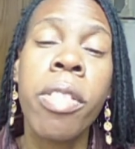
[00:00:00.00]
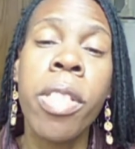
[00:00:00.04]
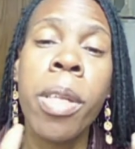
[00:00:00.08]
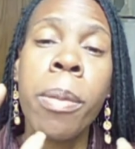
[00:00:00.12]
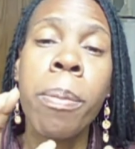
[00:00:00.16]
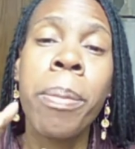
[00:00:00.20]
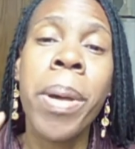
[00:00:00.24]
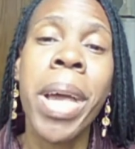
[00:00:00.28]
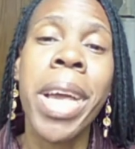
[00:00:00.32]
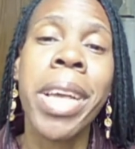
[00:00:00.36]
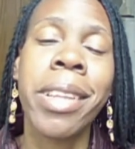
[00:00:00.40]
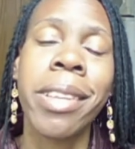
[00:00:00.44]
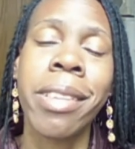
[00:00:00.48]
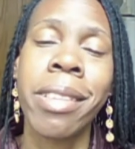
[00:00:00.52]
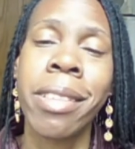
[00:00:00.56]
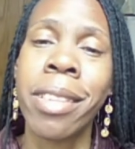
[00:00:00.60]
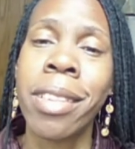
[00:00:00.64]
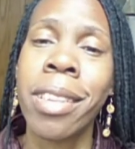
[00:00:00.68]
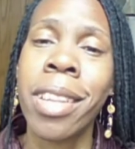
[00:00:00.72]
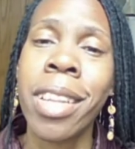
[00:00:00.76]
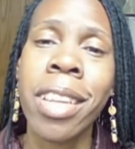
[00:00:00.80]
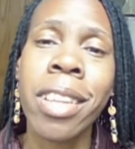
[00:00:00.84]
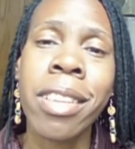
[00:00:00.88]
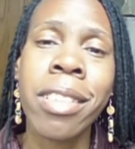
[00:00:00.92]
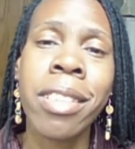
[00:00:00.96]
of the best
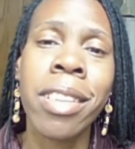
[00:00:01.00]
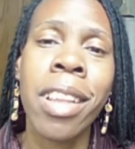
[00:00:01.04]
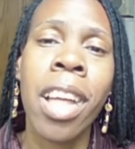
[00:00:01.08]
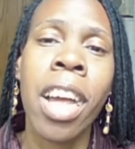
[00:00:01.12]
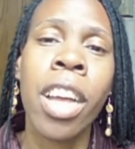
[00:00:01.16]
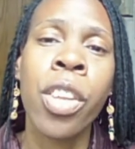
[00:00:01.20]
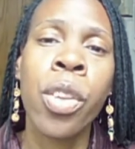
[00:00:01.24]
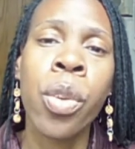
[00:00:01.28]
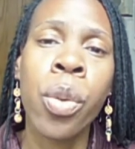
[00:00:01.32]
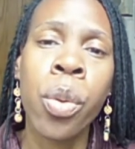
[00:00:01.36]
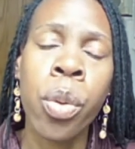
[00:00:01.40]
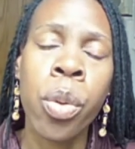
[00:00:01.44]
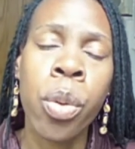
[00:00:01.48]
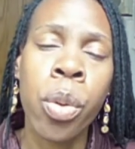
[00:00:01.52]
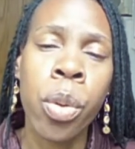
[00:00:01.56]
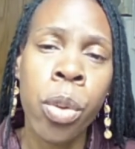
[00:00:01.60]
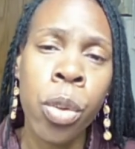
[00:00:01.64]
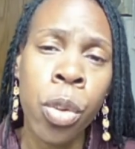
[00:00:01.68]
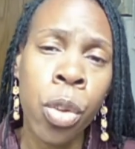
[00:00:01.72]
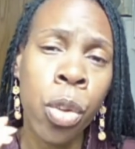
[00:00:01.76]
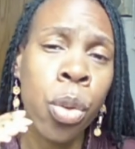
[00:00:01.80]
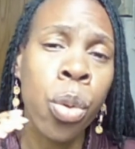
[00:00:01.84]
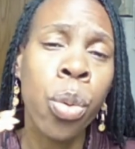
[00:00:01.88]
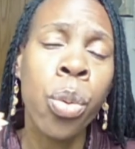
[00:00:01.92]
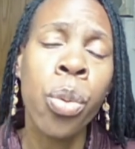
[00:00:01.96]
things that you
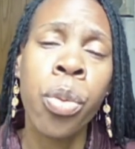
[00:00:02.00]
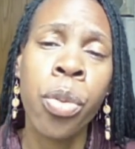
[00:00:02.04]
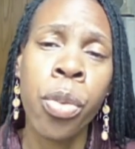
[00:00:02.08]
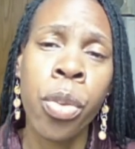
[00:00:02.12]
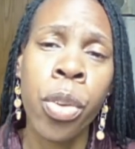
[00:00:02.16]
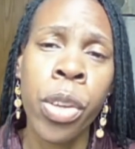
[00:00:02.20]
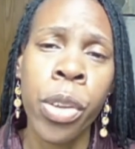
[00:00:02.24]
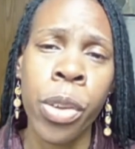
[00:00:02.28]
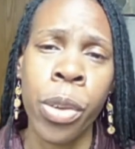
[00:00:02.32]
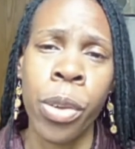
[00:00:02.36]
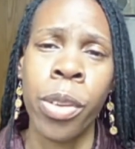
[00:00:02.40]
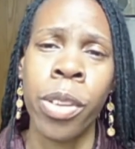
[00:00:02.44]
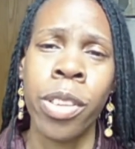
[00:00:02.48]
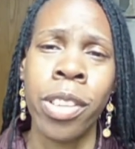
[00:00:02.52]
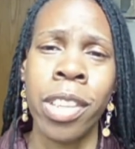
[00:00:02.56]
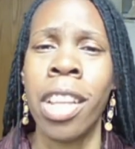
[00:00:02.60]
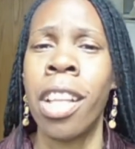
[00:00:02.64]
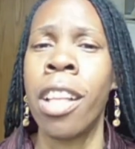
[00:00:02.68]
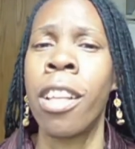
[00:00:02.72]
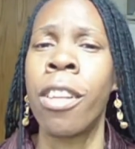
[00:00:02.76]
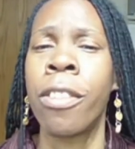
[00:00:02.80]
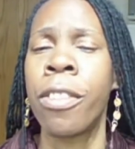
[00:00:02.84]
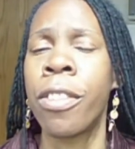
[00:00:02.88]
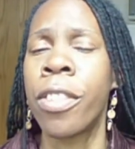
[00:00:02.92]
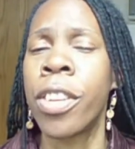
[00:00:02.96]
could do for
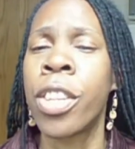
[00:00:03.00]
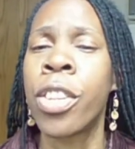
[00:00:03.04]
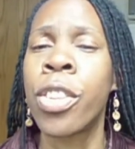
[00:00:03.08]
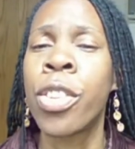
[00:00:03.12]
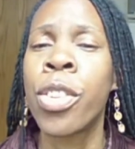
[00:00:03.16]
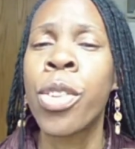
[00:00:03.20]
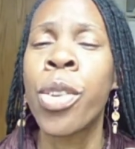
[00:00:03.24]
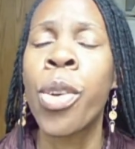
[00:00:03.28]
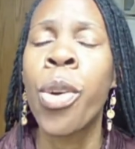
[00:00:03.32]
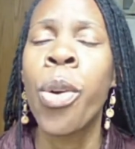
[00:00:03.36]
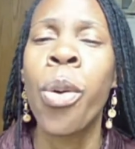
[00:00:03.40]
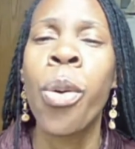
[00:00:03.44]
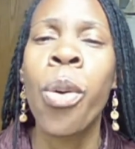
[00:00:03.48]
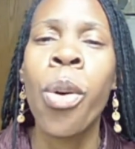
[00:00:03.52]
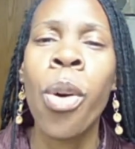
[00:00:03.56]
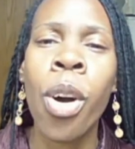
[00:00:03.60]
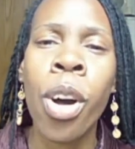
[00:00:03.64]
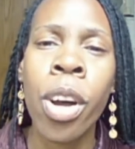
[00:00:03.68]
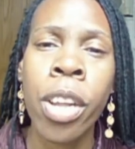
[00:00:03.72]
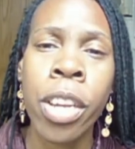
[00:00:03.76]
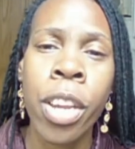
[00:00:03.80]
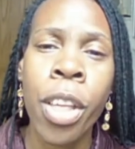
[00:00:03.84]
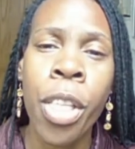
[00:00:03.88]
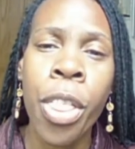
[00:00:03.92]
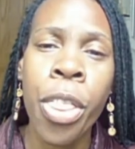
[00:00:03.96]
yourself is go
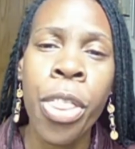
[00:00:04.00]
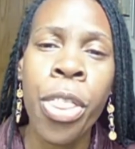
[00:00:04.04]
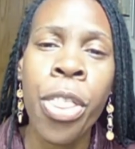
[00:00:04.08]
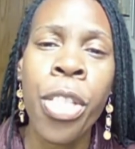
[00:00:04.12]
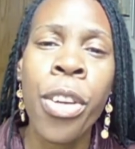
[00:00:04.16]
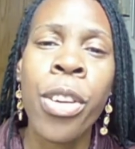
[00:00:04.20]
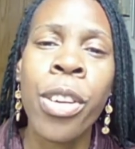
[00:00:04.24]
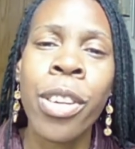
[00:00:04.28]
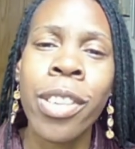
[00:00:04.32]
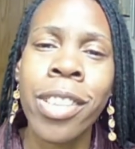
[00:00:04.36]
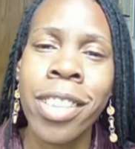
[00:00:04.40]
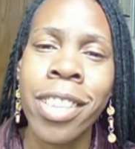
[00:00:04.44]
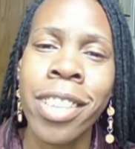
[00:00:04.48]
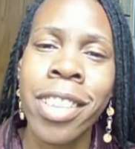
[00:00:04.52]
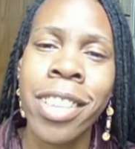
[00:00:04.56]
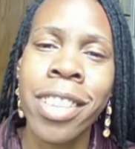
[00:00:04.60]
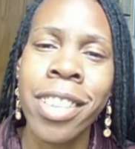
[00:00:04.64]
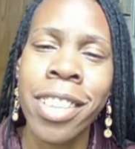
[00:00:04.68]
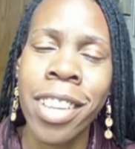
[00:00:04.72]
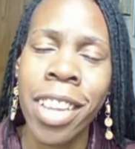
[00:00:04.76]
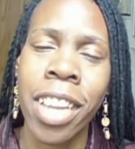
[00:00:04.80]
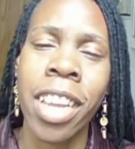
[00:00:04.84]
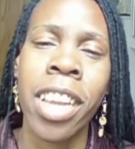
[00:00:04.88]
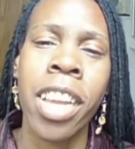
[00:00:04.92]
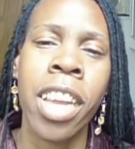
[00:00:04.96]
on a
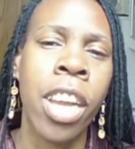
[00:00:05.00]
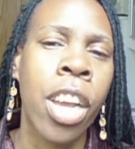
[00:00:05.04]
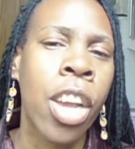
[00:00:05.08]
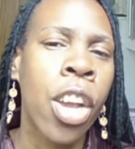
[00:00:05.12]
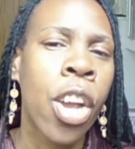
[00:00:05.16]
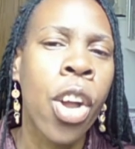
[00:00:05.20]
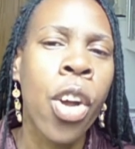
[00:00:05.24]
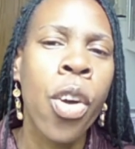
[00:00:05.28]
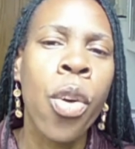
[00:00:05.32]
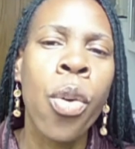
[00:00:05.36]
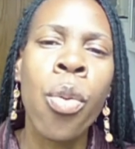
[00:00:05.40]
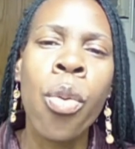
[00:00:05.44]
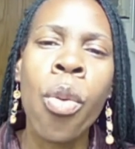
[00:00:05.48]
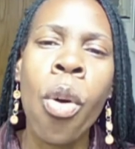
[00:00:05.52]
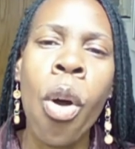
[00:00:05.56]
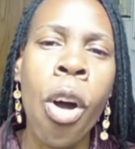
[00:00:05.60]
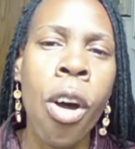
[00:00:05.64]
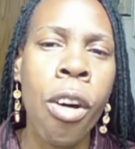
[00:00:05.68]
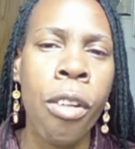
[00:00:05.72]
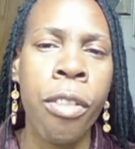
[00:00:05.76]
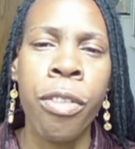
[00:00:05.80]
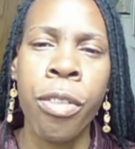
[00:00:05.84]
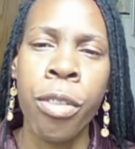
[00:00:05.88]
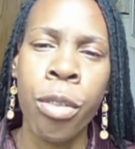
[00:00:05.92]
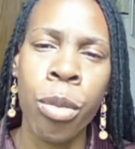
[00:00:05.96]
30-day
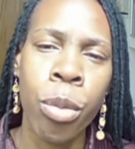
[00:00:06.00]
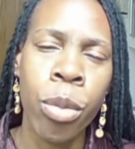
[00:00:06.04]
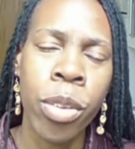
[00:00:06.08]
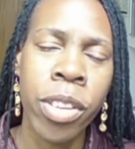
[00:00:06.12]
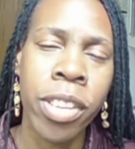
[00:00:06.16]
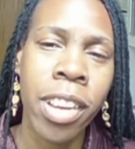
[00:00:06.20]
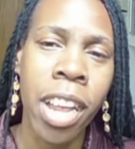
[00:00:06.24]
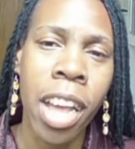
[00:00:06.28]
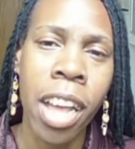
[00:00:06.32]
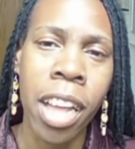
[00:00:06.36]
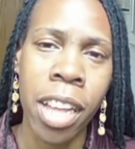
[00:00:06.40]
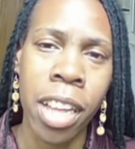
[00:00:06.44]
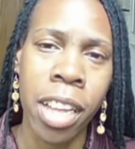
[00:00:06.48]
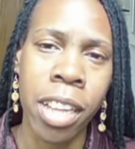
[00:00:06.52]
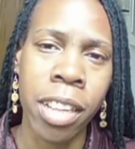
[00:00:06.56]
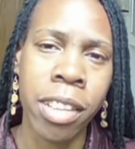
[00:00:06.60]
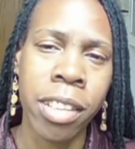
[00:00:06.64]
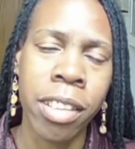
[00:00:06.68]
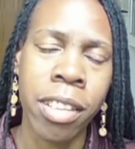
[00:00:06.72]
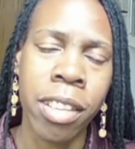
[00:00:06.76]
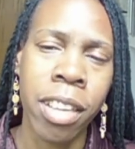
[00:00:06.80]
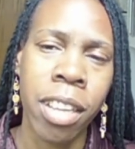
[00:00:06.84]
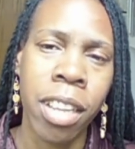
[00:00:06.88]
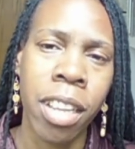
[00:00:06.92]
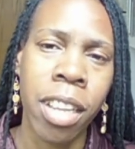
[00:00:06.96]
raw food
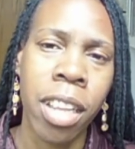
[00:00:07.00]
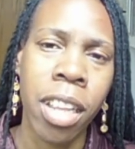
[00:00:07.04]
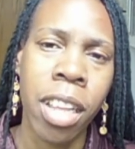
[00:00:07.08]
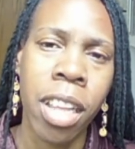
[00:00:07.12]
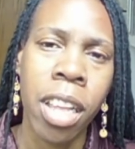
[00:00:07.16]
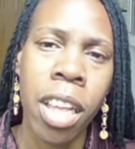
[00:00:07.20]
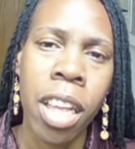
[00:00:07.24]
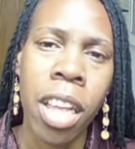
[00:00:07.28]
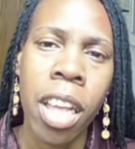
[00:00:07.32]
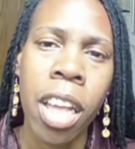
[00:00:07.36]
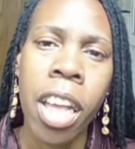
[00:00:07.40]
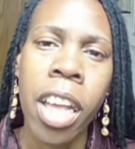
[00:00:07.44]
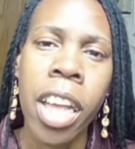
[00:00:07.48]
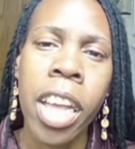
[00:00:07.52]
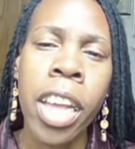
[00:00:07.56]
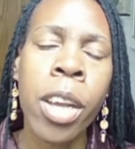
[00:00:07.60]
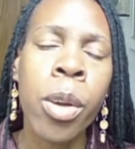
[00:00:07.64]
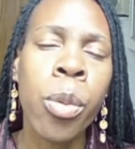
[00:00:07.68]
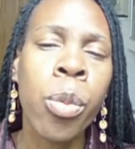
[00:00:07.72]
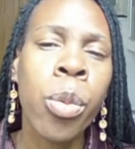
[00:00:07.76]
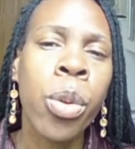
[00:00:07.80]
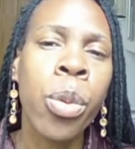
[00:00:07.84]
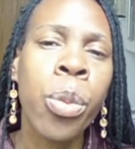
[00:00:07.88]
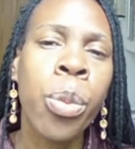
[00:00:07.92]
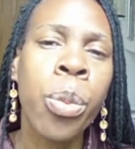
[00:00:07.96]
diet.
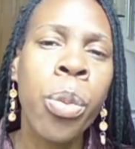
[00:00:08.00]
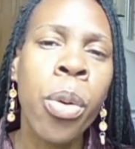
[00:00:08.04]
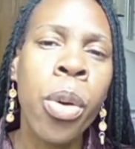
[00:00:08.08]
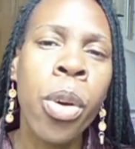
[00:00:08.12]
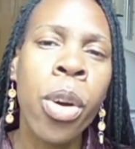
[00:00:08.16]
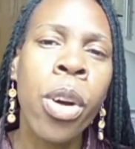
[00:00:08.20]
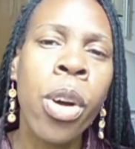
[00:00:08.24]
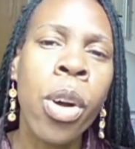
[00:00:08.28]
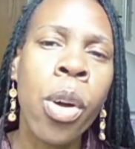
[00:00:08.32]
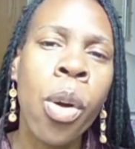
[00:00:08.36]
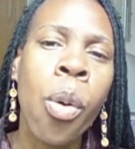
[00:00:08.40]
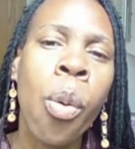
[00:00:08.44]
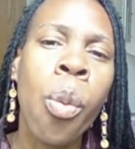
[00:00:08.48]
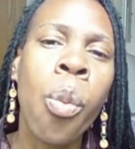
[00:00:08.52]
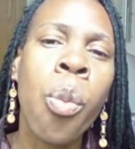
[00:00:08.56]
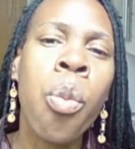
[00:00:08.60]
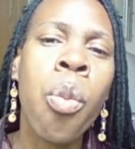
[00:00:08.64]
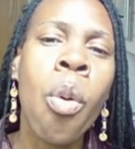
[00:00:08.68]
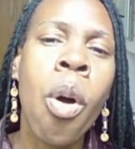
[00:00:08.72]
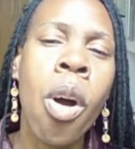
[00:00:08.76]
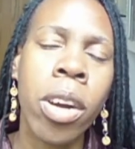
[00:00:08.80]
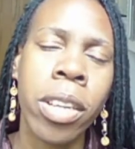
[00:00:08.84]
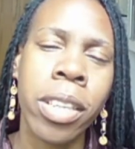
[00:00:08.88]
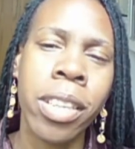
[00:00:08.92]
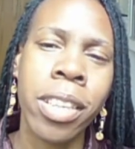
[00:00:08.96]
It would work
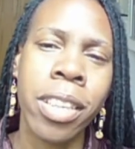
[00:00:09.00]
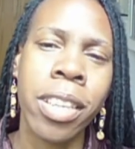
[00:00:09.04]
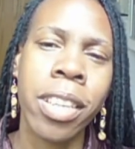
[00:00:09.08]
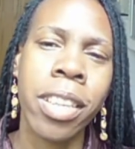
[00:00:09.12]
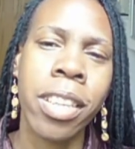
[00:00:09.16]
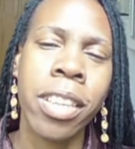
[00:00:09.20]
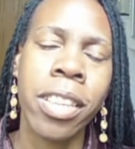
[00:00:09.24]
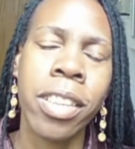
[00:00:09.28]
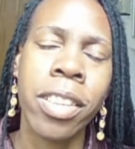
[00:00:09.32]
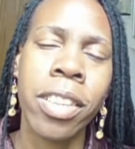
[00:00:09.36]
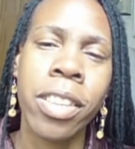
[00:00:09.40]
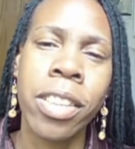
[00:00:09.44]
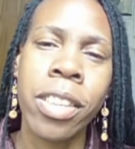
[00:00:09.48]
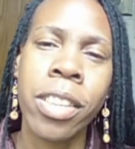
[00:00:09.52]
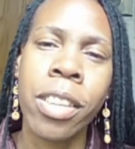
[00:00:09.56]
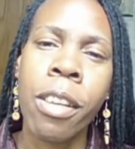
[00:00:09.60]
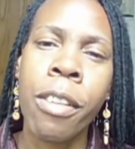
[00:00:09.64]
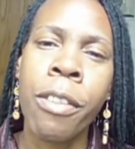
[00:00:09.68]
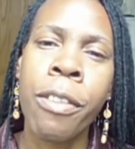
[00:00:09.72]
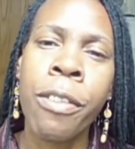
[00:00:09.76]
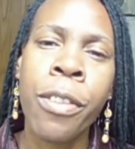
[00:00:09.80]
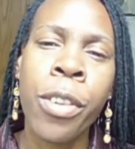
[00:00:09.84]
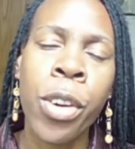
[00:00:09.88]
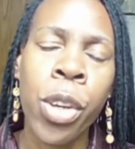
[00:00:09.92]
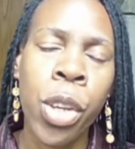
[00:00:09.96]
wonders
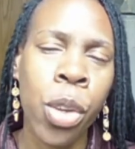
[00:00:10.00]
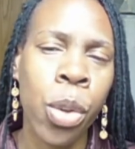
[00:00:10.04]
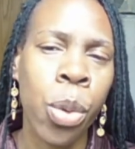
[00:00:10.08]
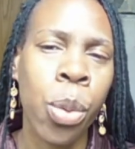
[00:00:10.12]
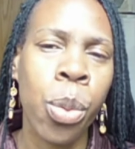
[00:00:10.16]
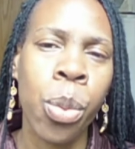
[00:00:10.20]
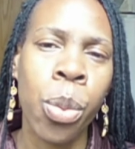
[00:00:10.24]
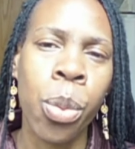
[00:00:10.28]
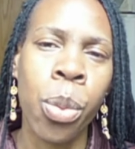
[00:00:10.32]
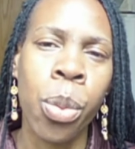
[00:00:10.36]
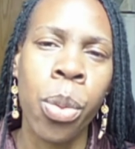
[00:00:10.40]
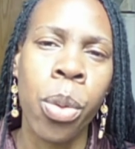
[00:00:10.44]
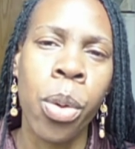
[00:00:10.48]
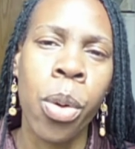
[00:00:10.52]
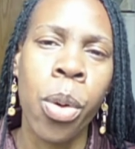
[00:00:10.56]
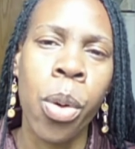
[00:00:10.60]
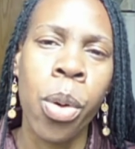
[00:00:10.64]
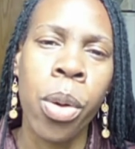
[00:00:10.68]
for you.